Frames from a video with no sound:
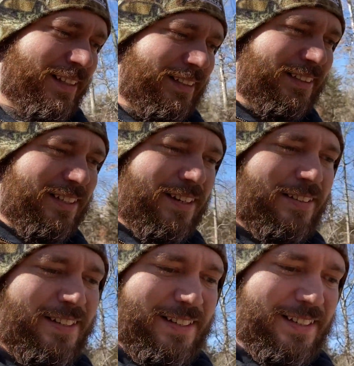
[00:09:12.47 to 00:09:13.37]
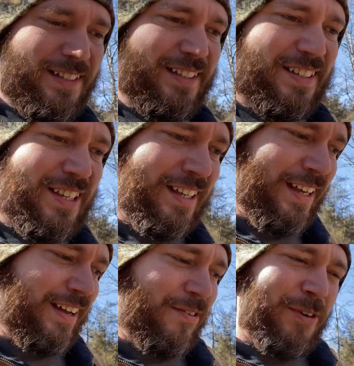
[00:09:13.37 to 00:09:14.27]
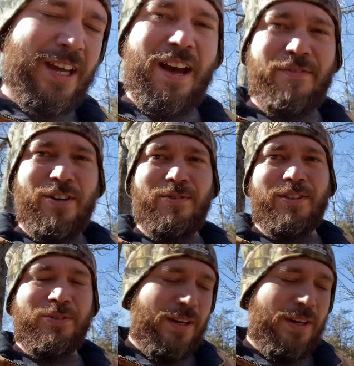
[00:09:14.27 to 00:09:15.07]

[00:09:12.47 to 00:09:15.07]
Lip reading: So we have our roots.